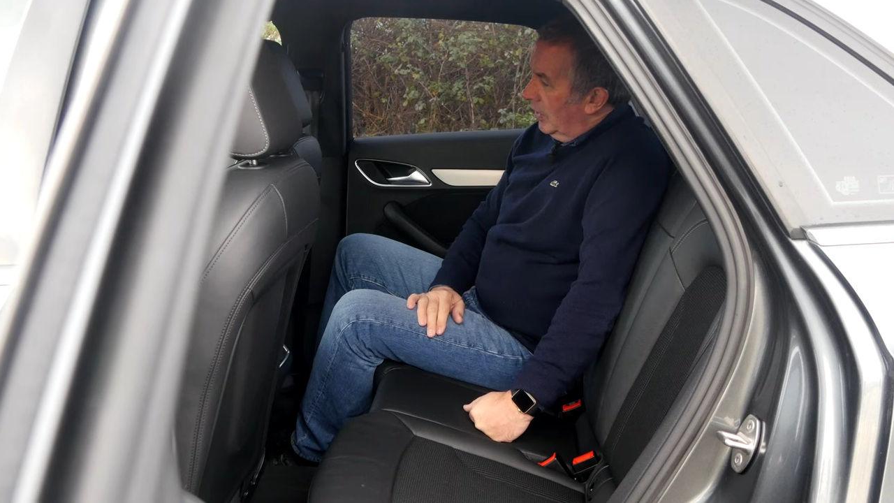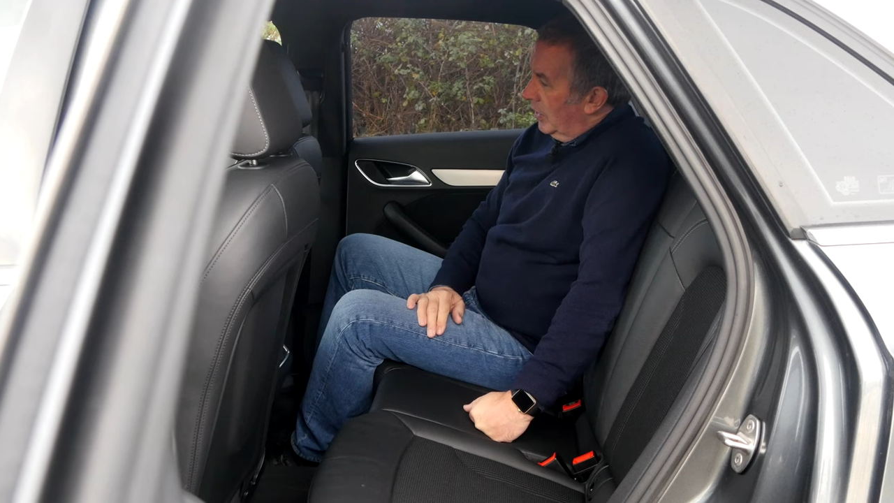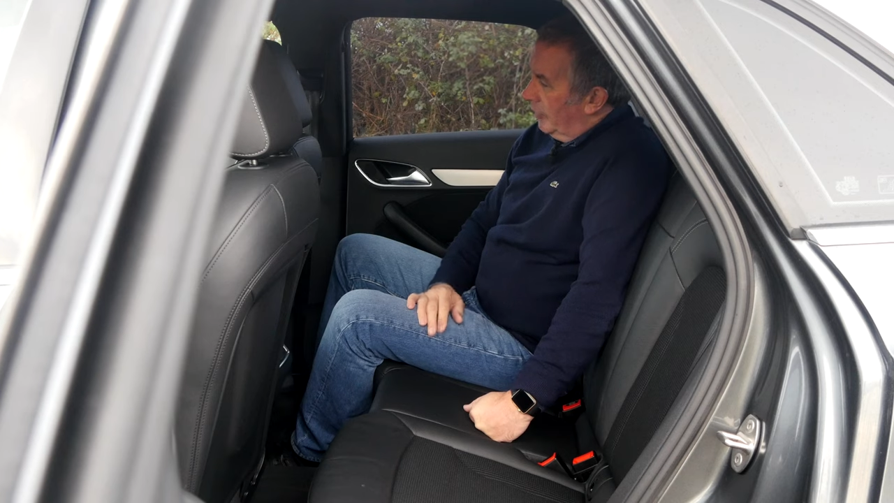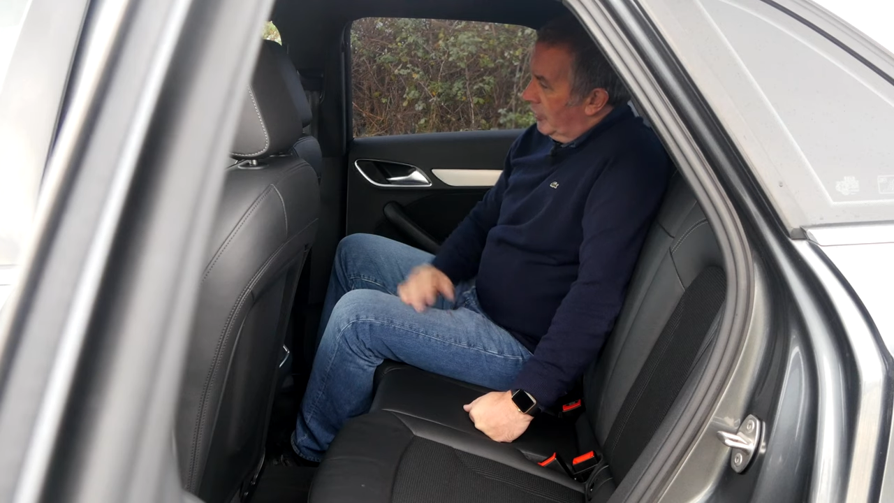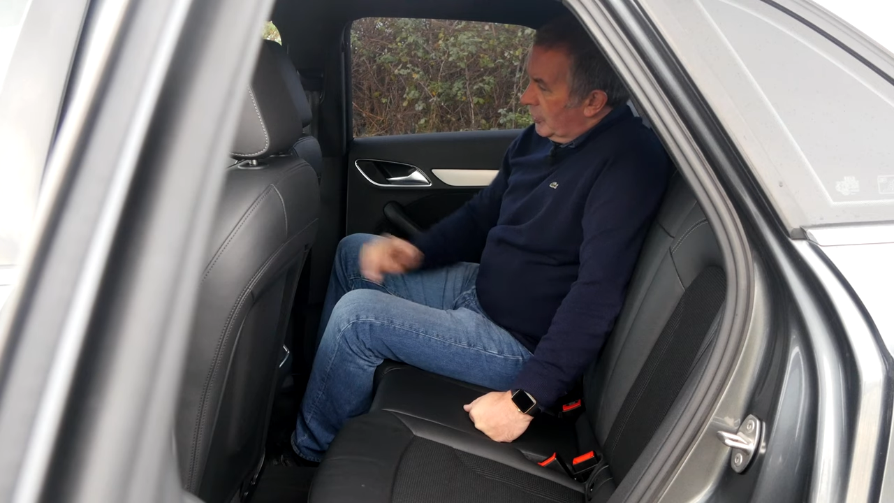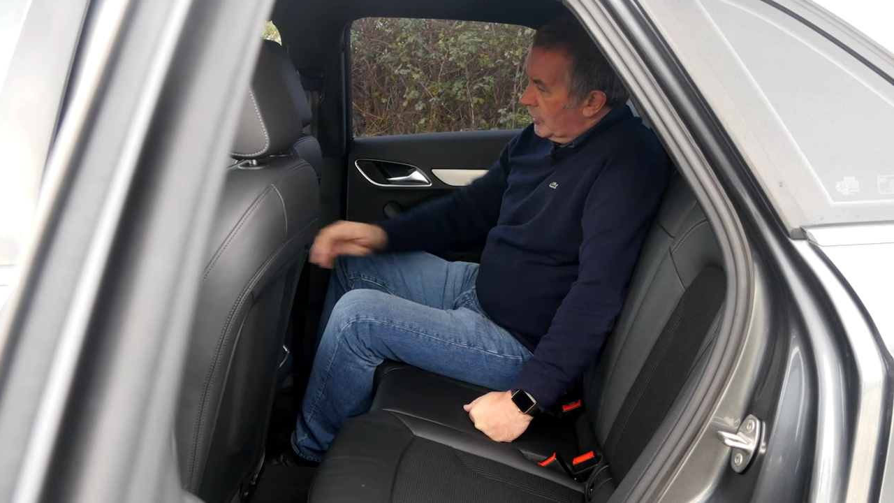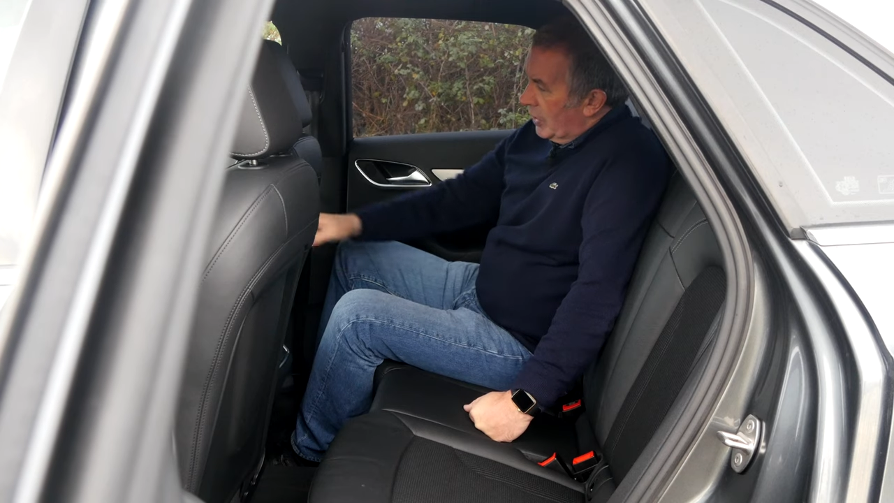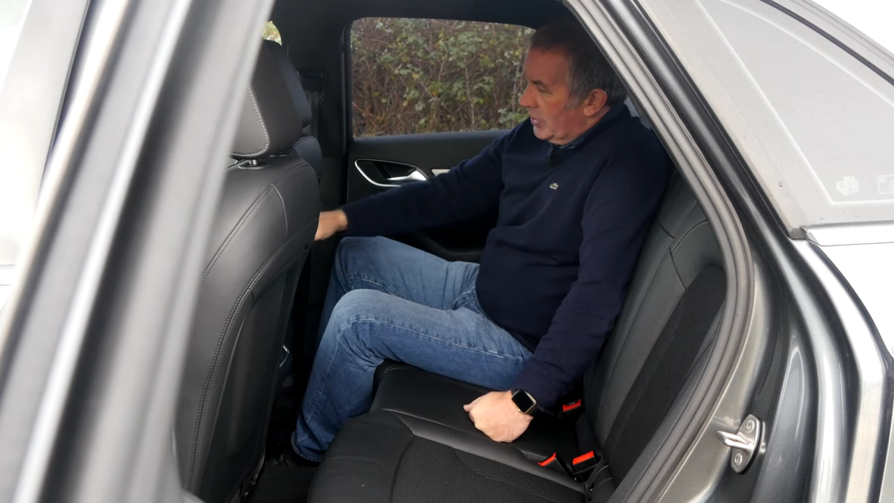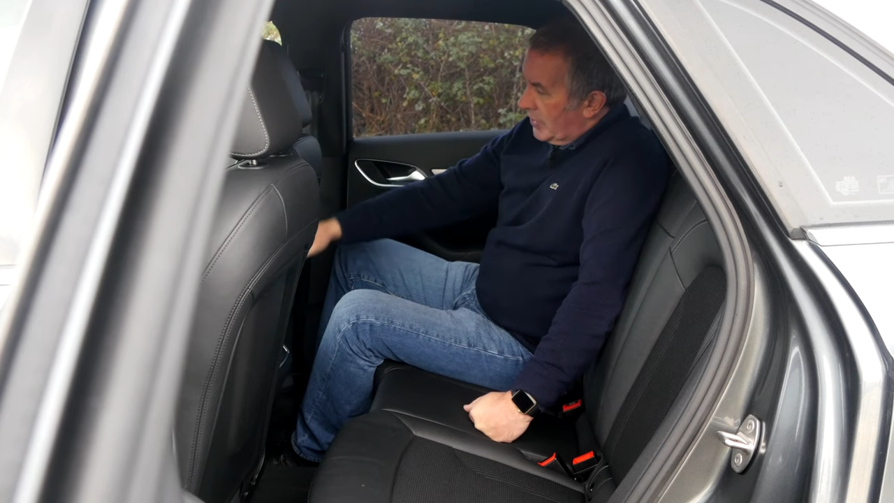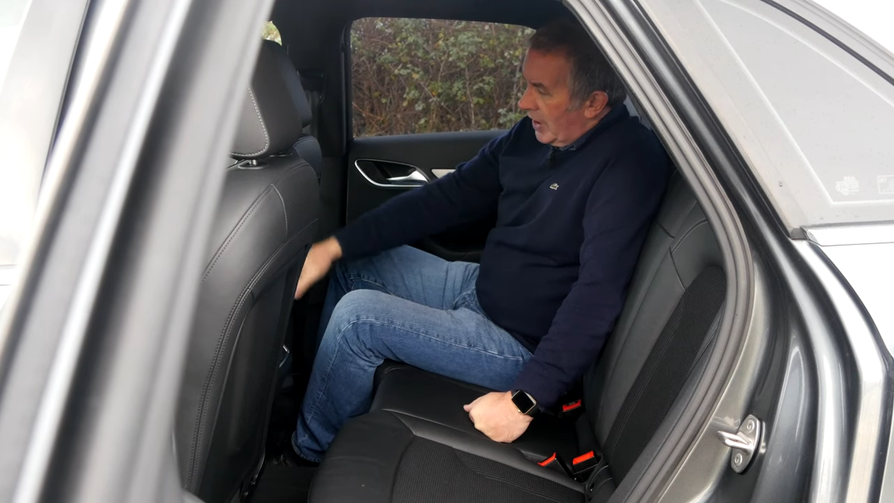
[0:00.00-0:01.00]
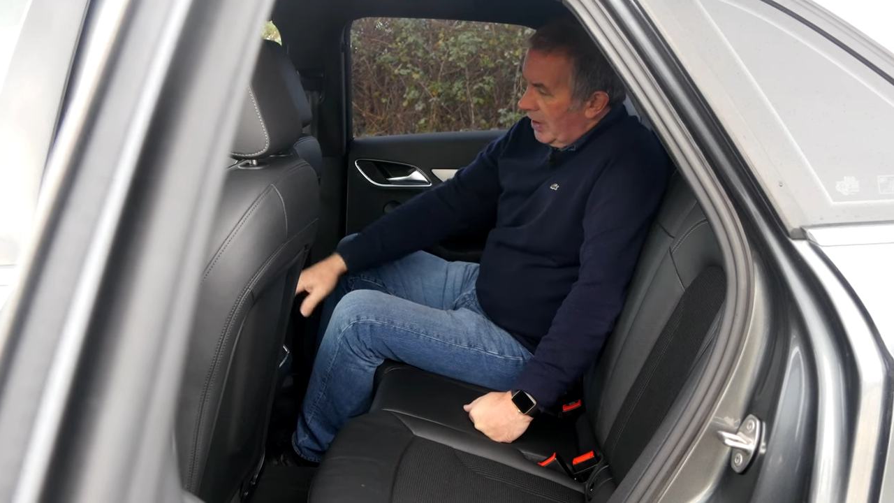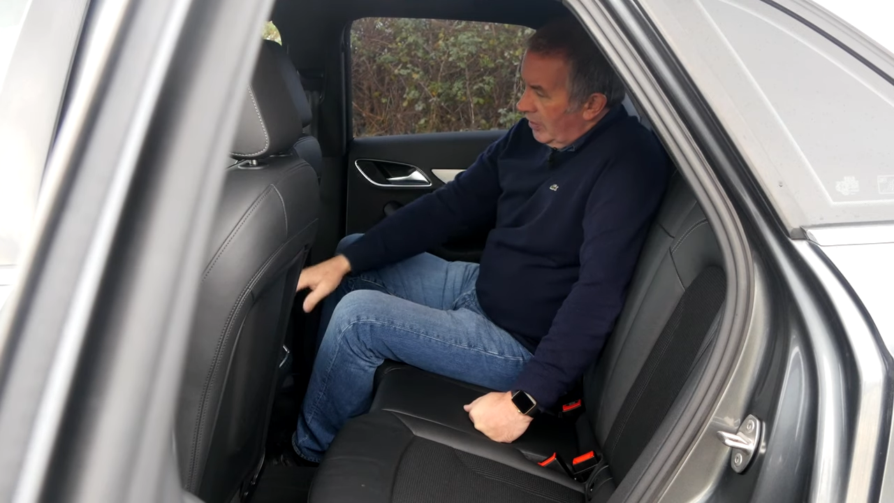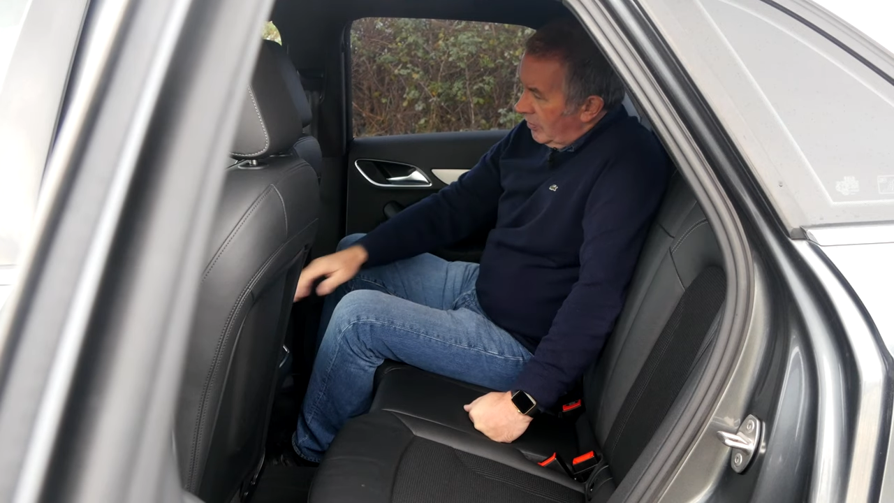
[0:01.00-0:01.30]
the front seats there,